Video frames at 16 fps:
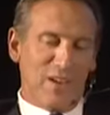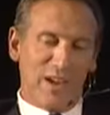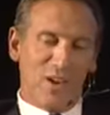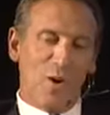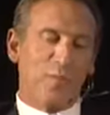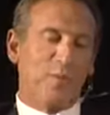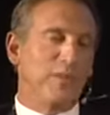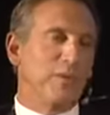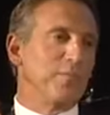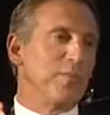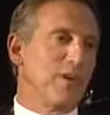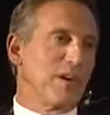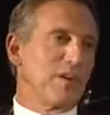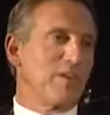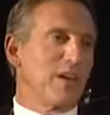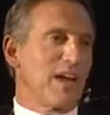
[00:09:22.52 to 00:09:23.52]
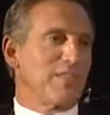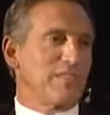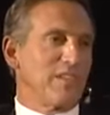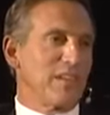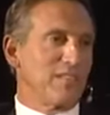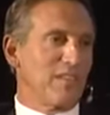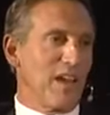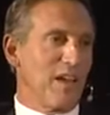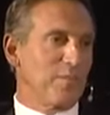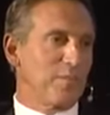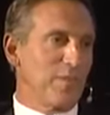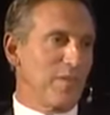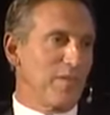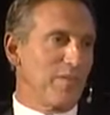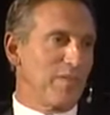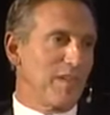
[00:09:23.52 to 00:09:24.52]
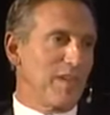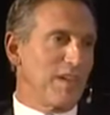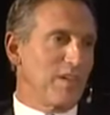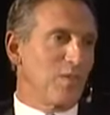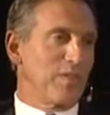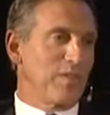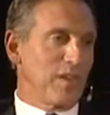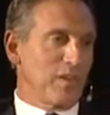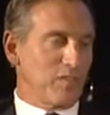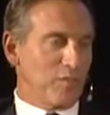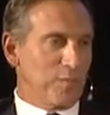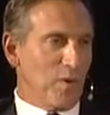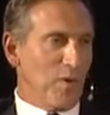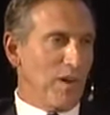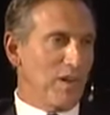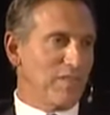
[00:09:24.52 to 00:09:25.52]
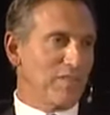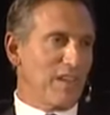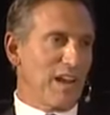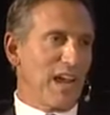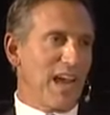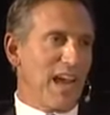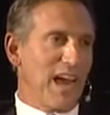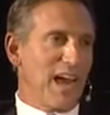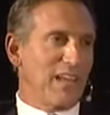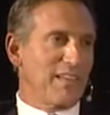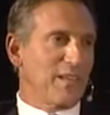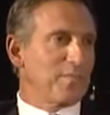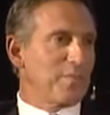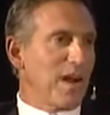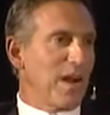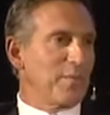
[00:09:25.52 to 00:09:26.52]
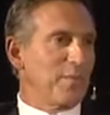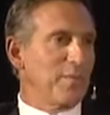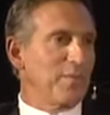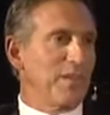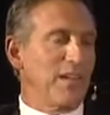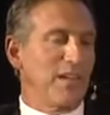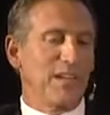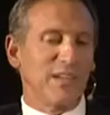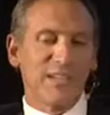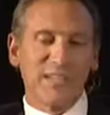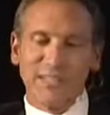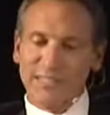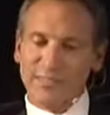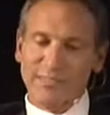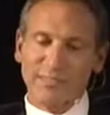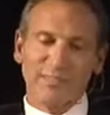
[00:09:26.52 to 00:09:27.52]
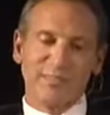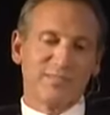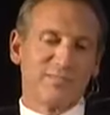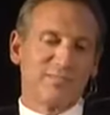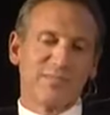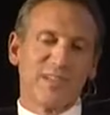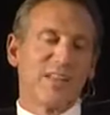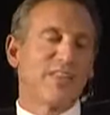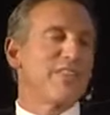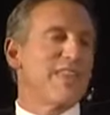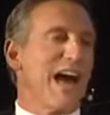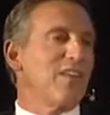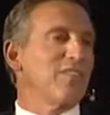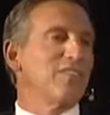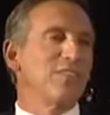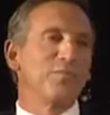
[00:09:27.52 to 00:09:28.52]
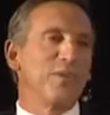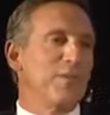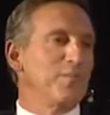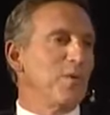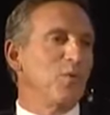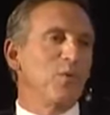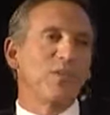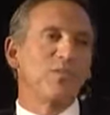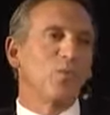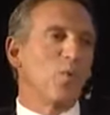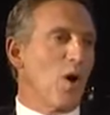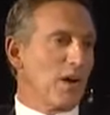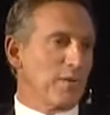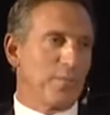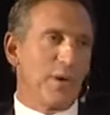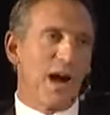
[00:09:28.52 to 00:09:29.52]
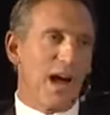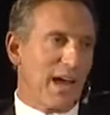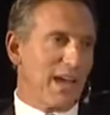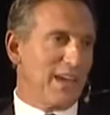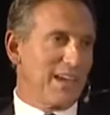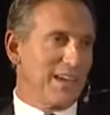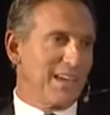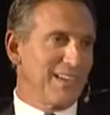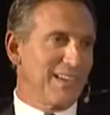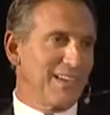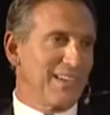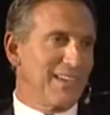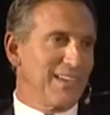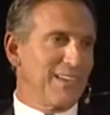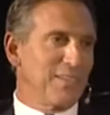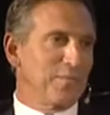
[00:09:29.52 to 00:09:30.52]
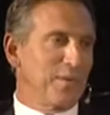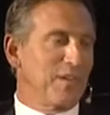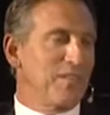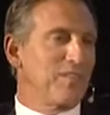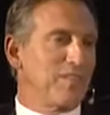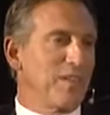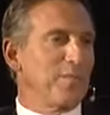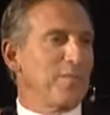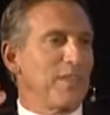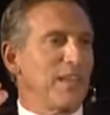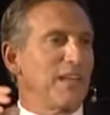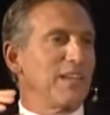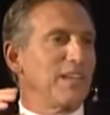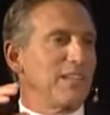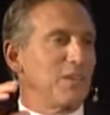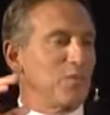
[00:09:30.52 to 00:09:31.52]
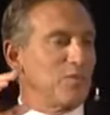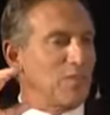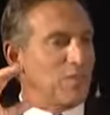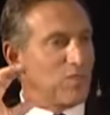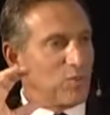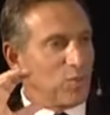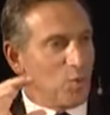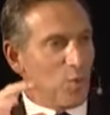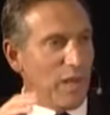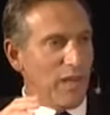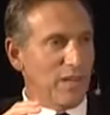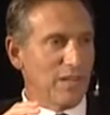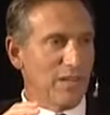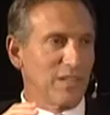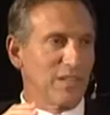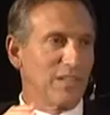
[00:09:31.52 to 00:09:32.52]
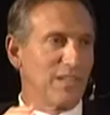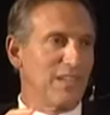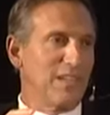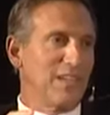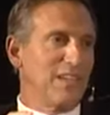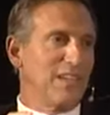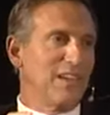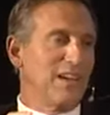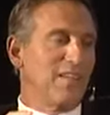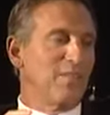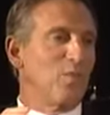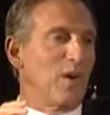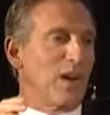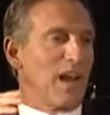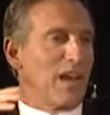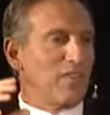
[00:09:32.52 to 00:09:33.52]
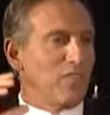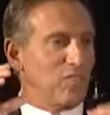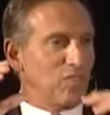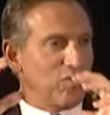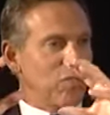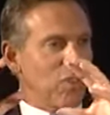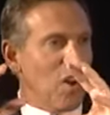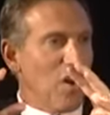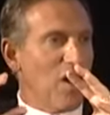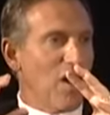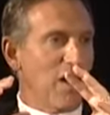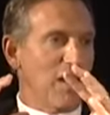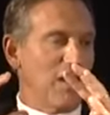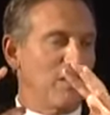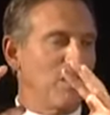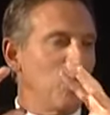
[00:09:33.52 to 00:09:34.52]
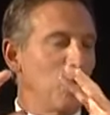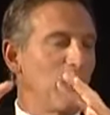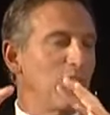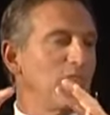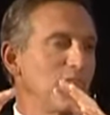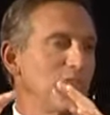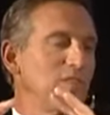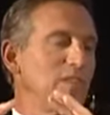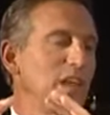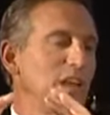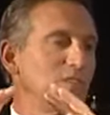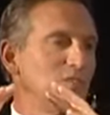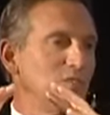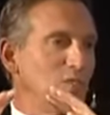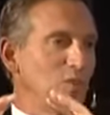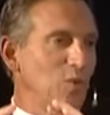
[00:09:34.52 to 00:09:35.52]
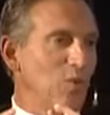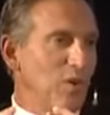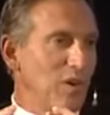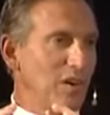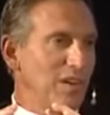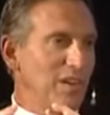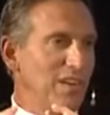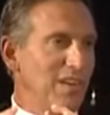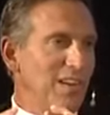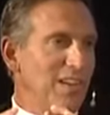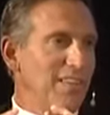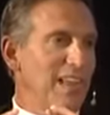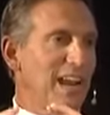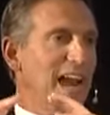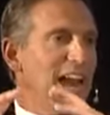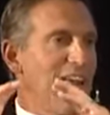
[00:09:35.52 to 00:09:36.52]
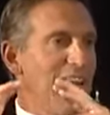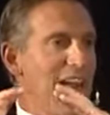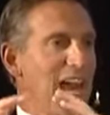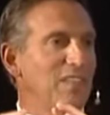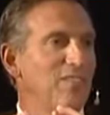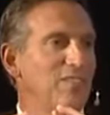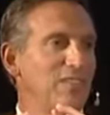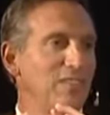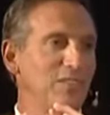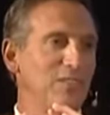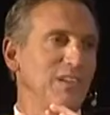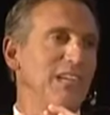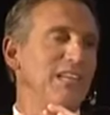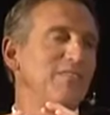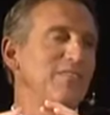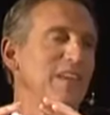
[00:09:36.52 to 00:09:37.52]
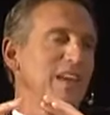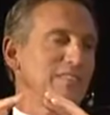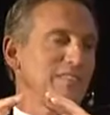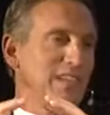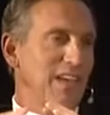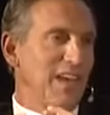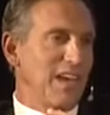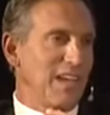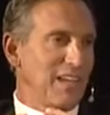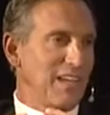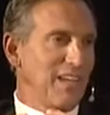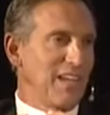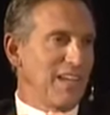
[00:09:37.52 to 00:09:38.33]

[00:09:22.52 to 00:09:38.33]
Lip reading: know, I opened the book as an example with an experience that I had that probably 1,000 people would have walked by. But something, there was a twinkle of what I saw in the windows of that store that I had to investigate.